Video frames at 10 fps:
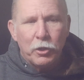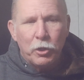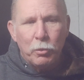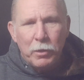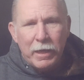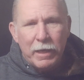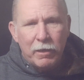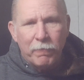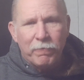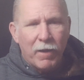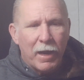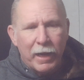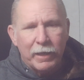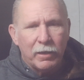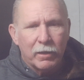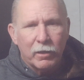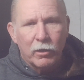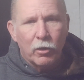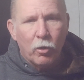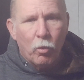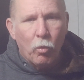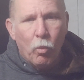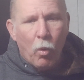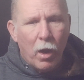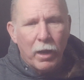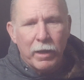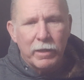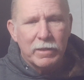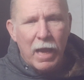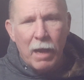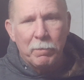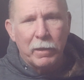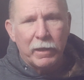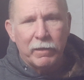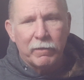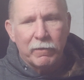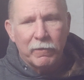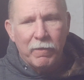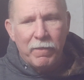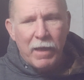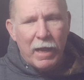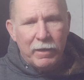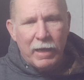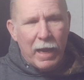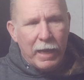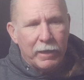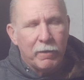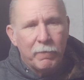You need to find what is happening that day.